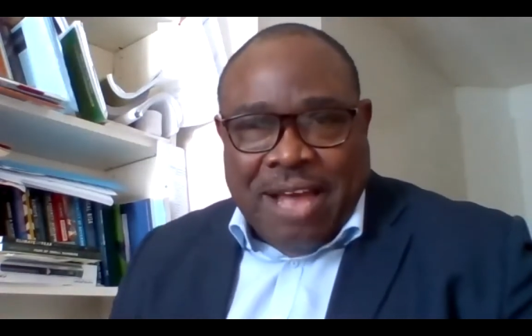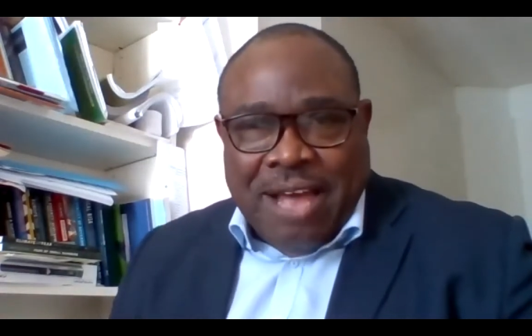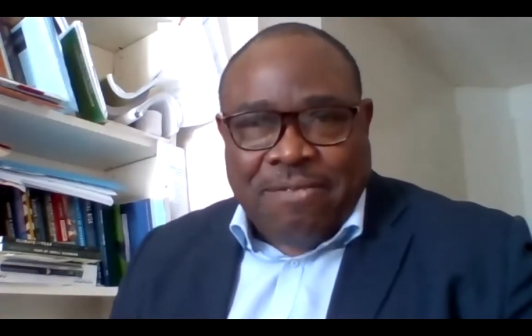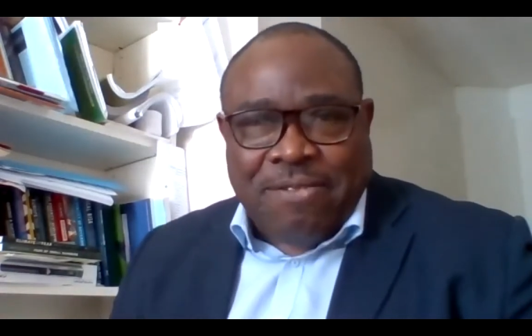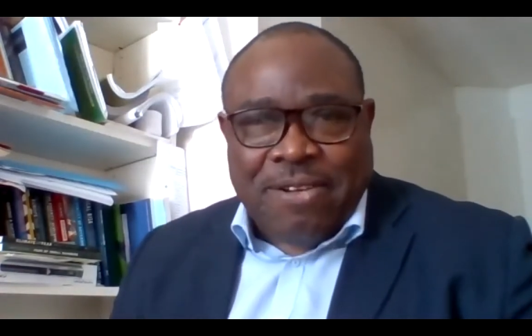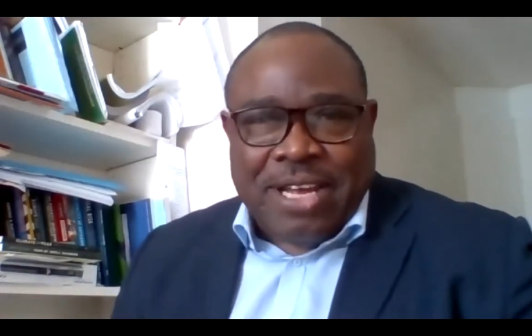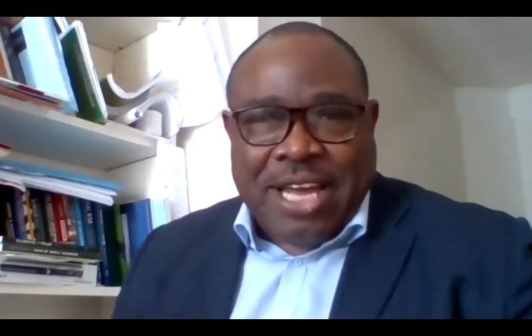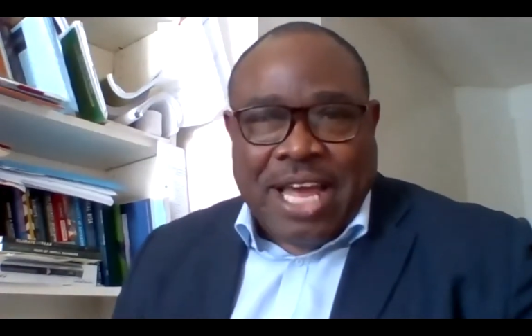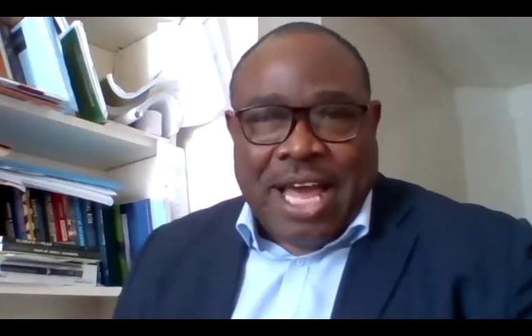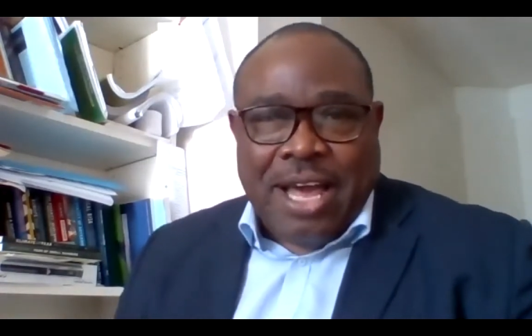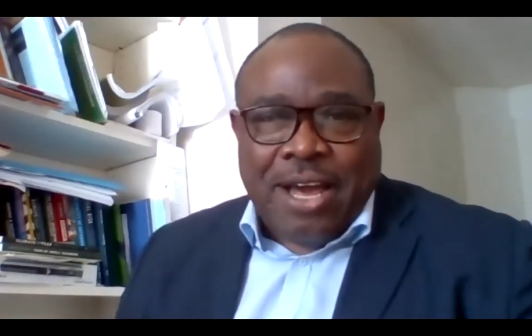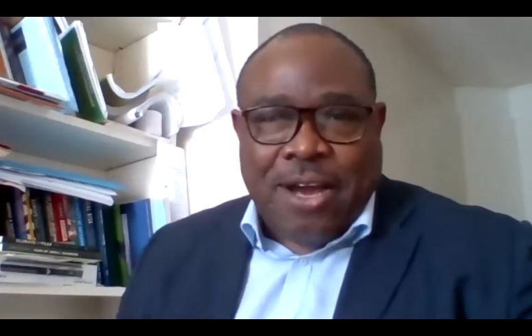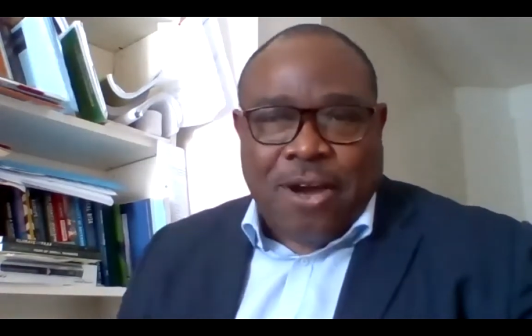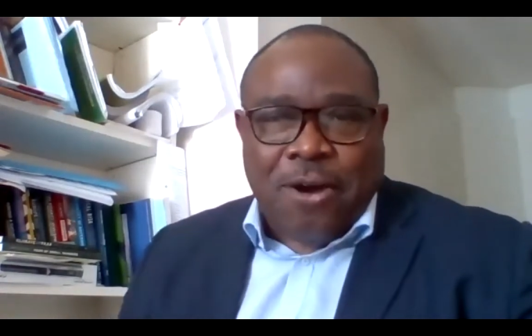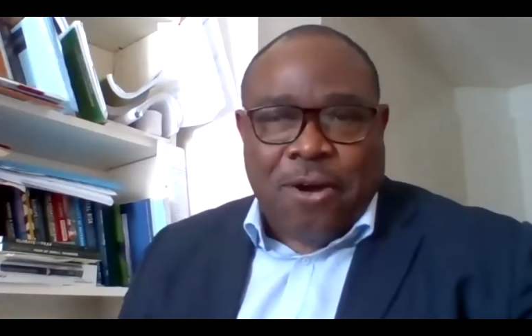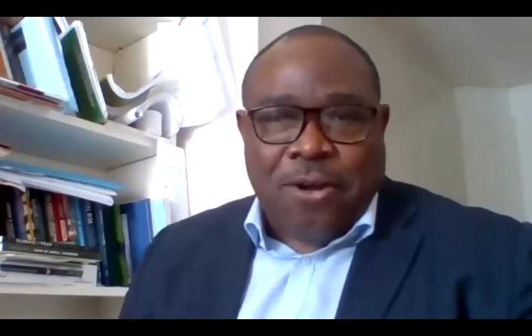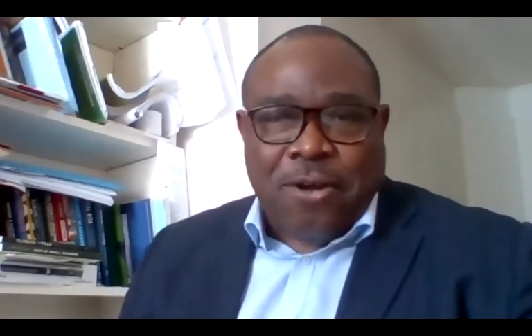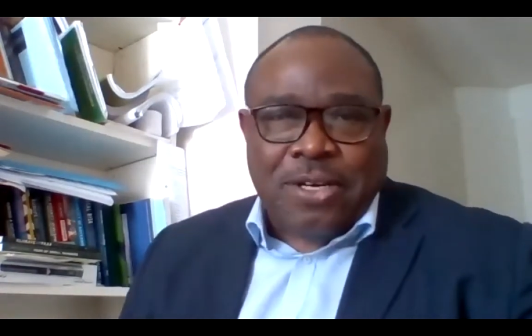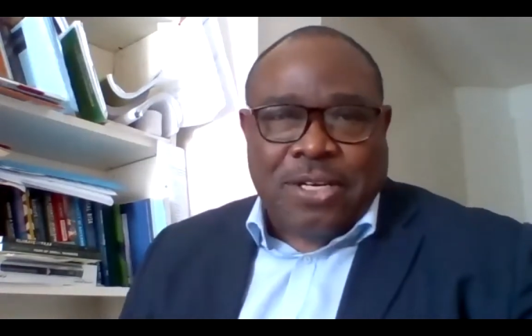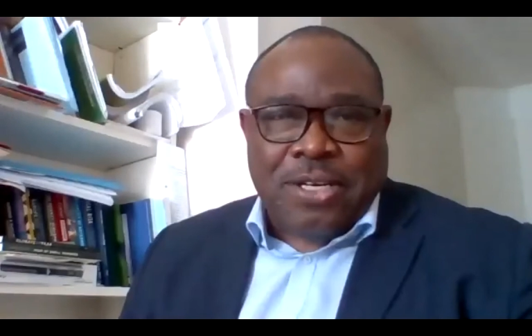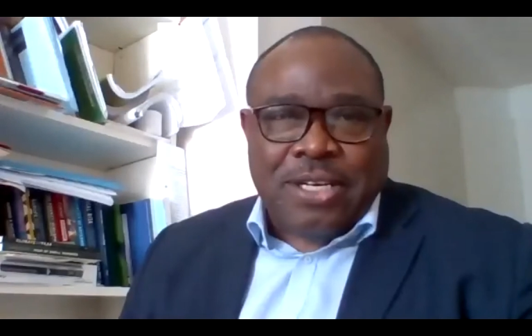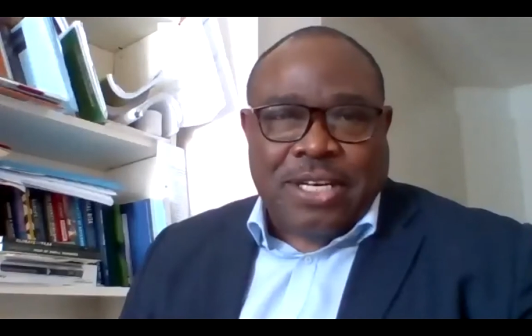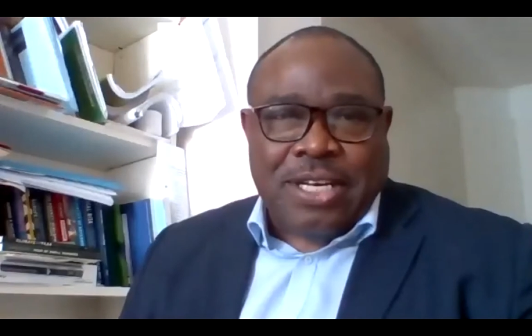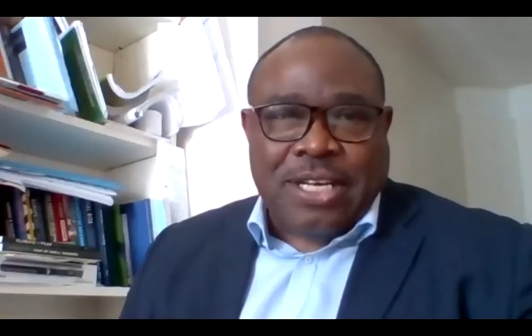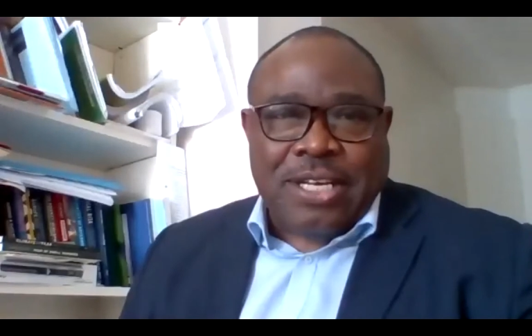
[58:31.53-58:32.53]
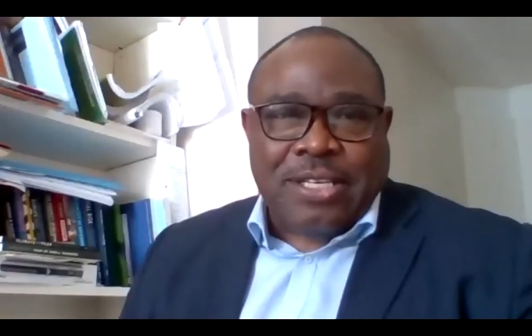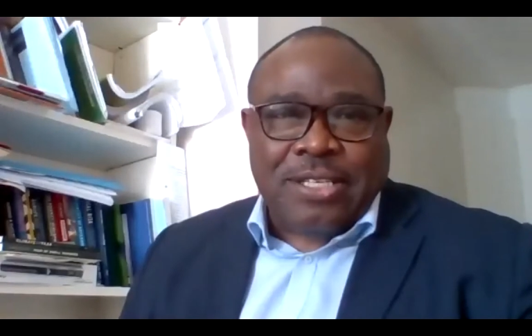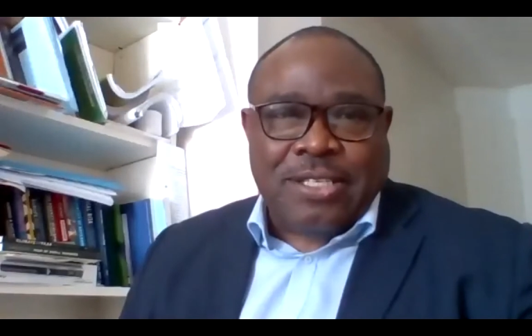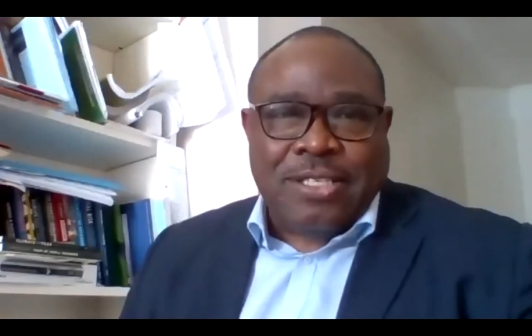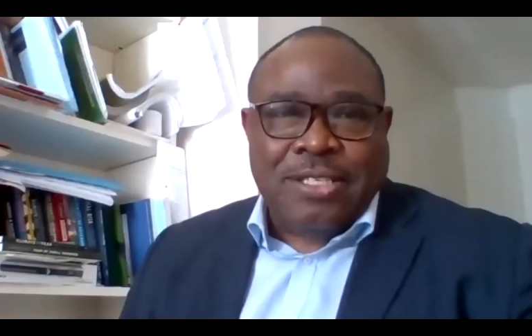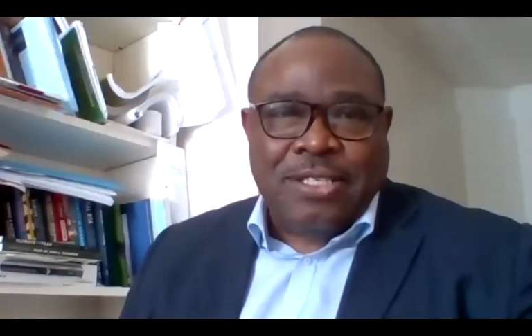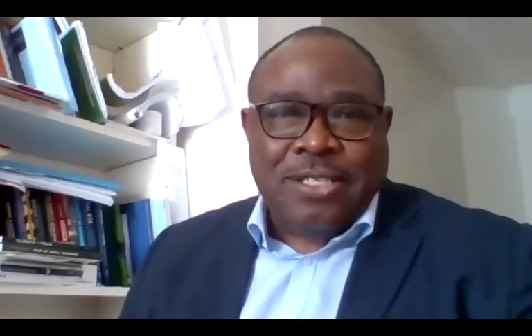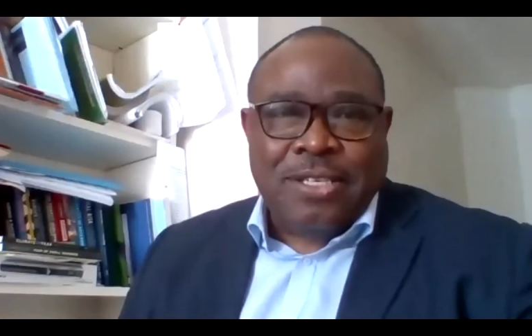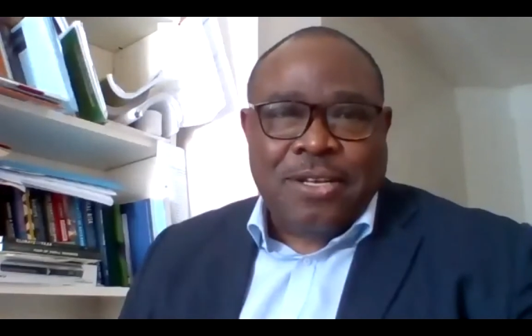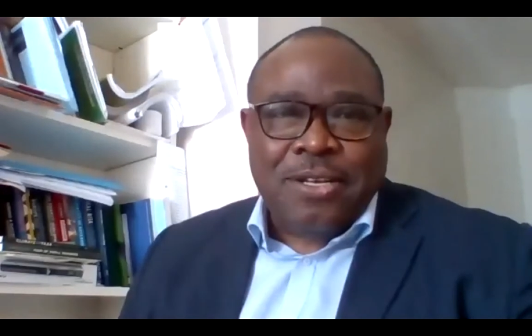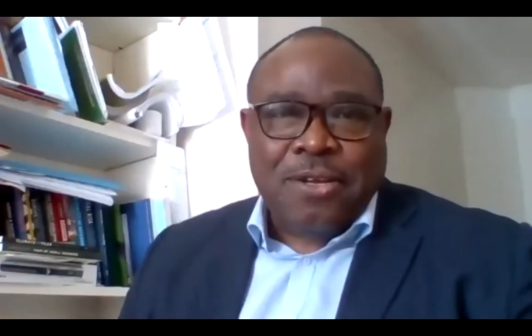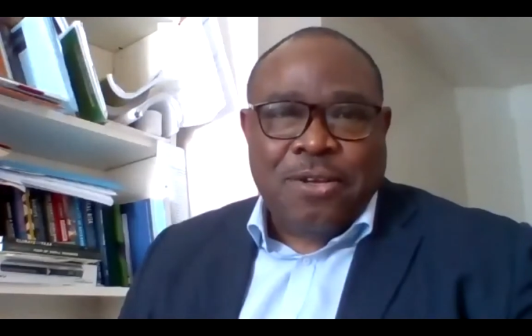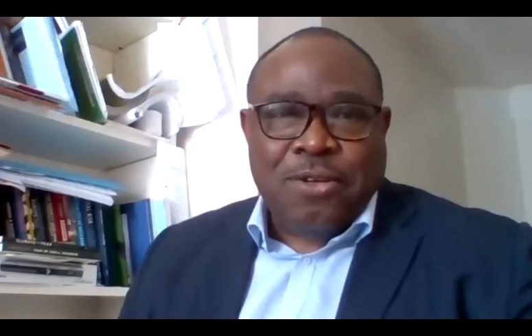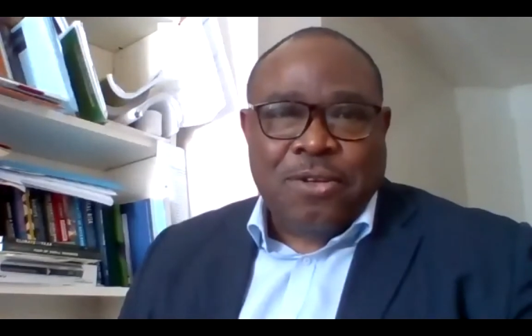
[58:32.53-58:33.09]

African countries